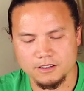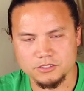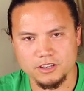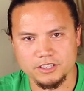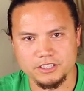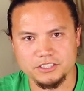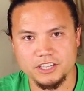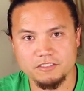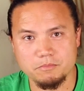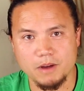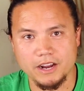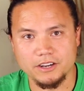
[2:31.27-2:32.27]
I was talking to
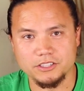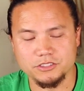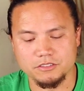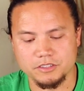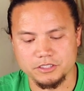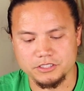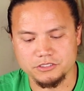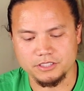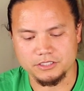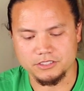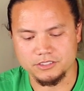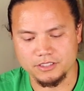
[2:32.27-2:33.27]
Jeff Byers over at
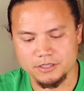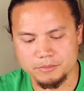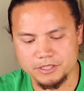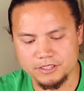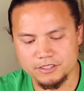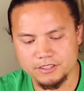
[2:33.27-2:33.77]
Constrictors Unlimited,